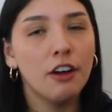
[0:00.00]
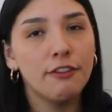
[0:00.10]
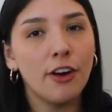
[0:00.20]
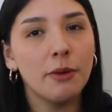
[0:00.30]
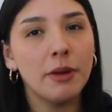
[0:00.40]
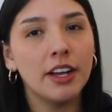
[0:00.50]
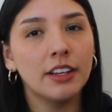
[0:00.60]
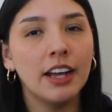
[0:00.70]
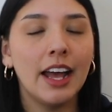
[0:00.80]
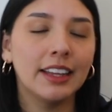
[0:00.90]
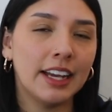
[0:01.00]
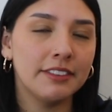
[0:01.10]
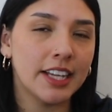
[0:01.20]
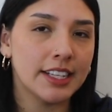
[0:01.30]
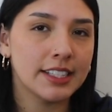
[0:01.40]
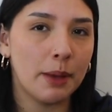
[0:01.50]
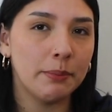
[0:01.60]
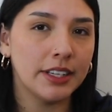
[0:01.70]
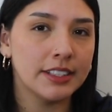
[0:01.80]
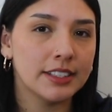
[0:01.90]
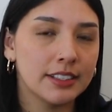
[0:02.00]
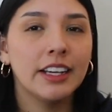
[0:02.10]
pharma, and life science companies.